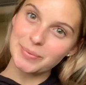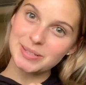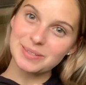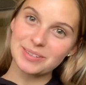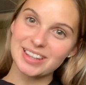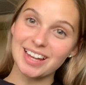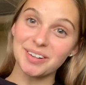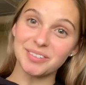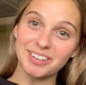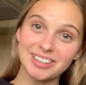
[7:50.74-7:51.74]
buzzing with that
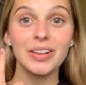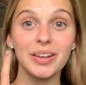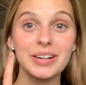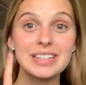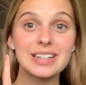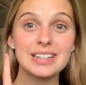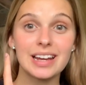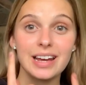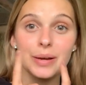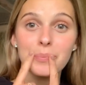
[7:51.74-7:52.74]
one. Although I did
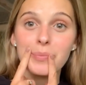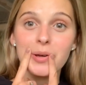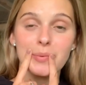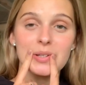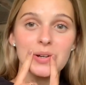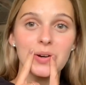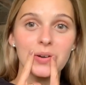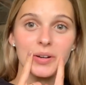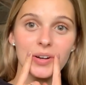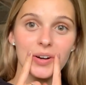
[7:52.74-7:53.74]
uh, burn my
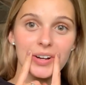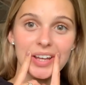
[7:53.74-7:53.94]
tongue on